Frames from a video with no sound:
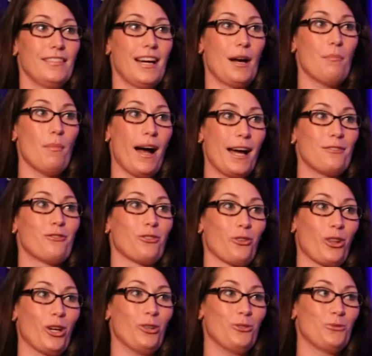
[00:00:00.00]
I'm mindful,
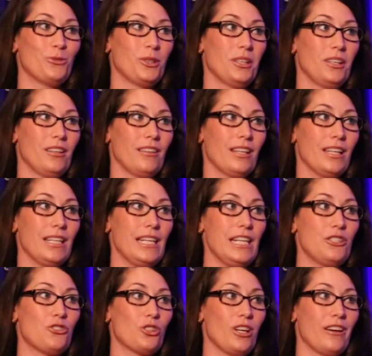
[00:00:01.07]
though, that
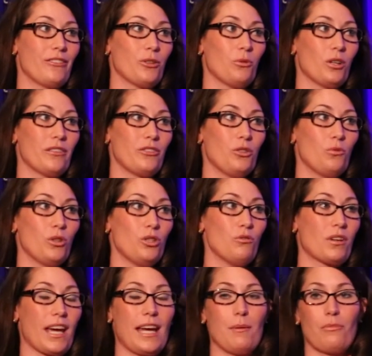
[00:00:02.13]
each and every one of you, when
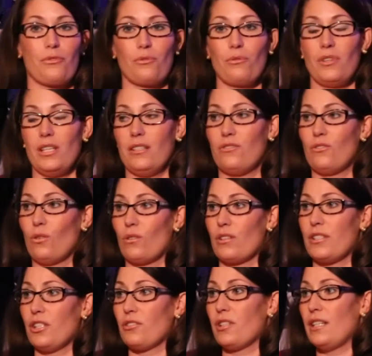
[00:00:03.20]
you came through these
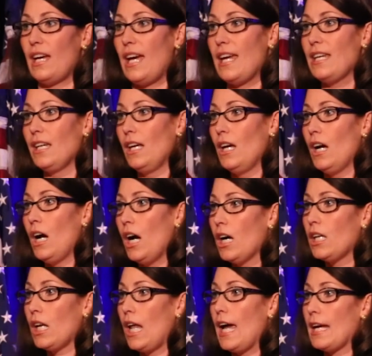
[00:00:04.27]
doors here today,
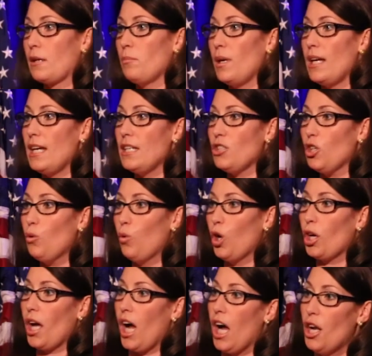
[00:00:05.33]
unlike me, you
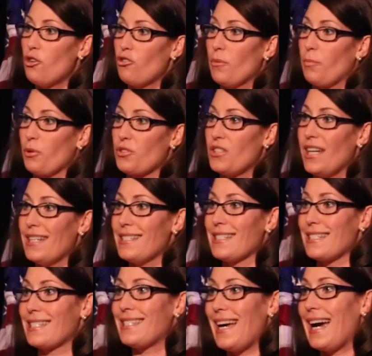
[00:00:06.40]
weren't 100%
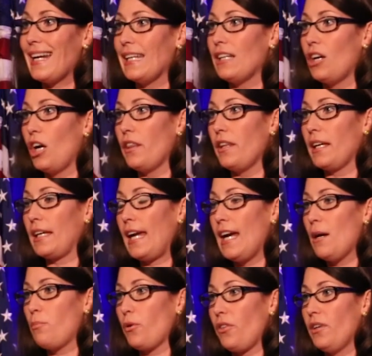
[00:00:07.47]
decided on the
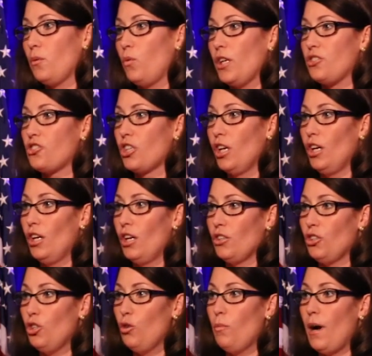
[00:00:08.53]
camp within which
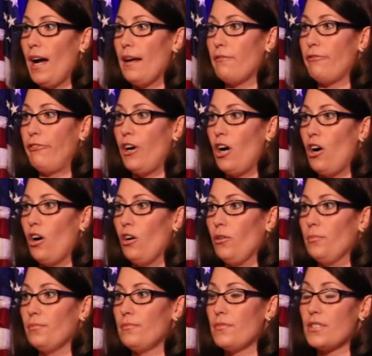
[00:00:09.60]
you might
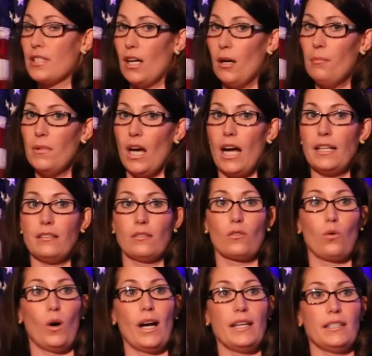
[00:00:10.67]
fall. Some not
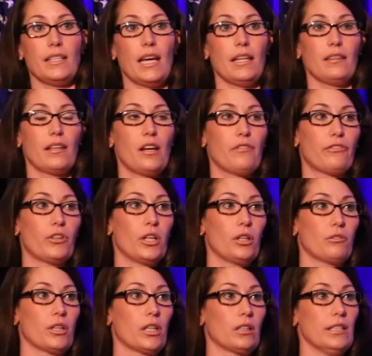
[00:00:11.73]
quite yet there for
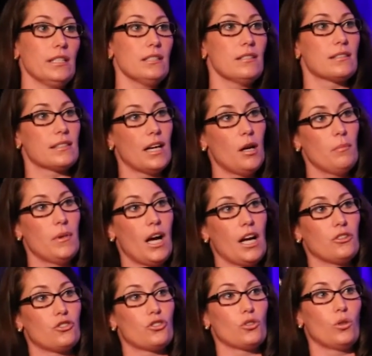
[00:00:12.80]
Hillary Clinton, some
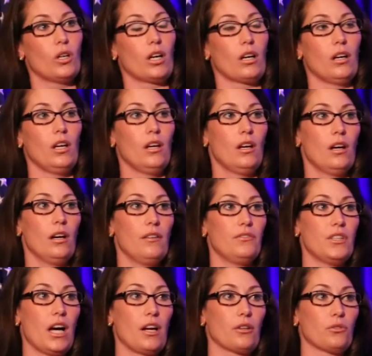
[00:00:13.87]
not sure of
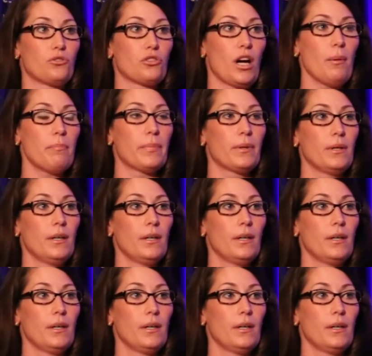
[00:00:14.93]
Donald Trump.